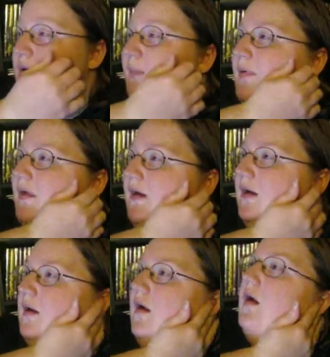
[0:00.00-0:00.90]
Robin
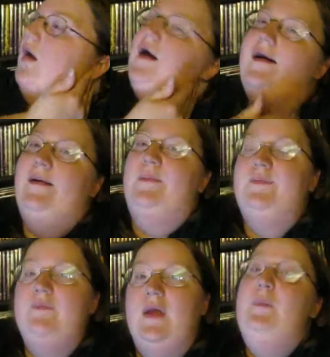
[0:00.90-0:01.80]
Thicke, um,
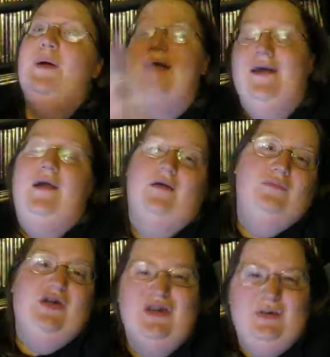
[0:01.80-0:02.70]
but you know,
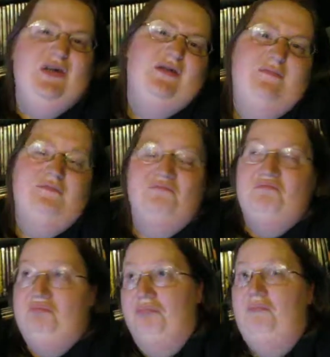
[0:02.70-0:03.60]
just just
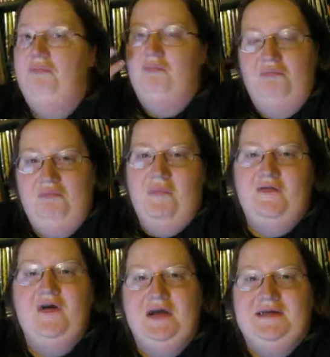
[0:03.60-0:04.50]

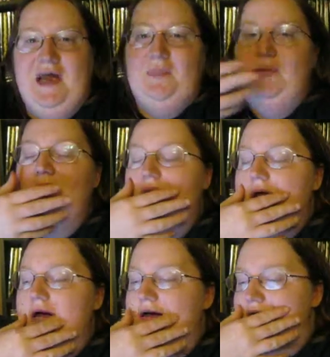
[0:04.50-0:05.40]
for an example,
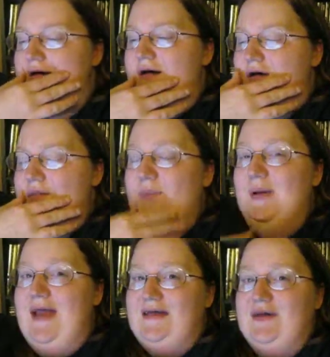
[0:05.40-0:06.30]
um, but
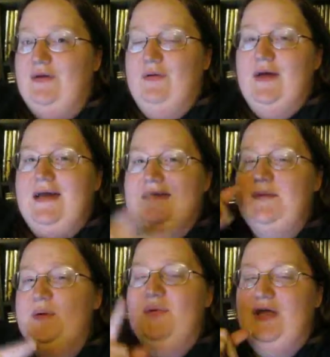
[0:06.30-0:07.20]
yeah, so tell
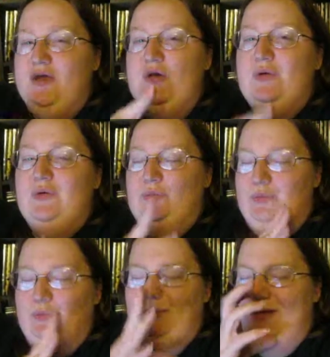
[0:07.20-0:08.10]
me what you
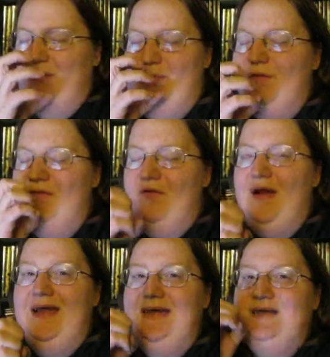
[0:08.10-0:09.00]
like what
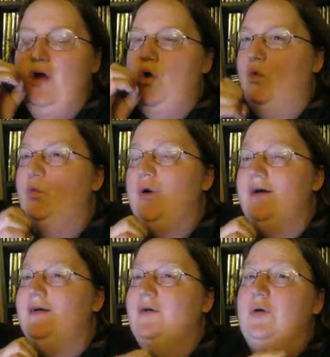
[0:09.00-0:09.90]
phrase,
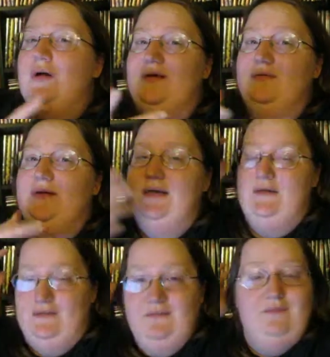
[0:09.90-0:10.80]
word, or really
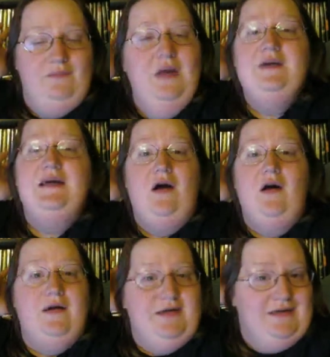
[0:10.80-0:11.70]
music
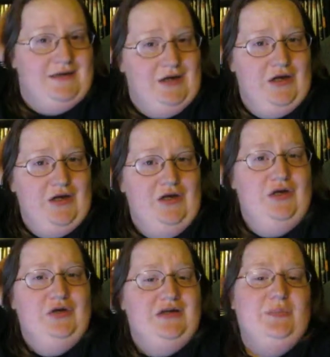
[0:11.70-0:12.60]
artist
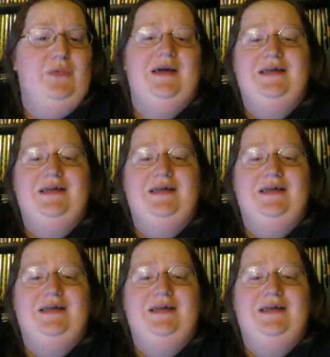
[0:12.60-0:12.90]
you just want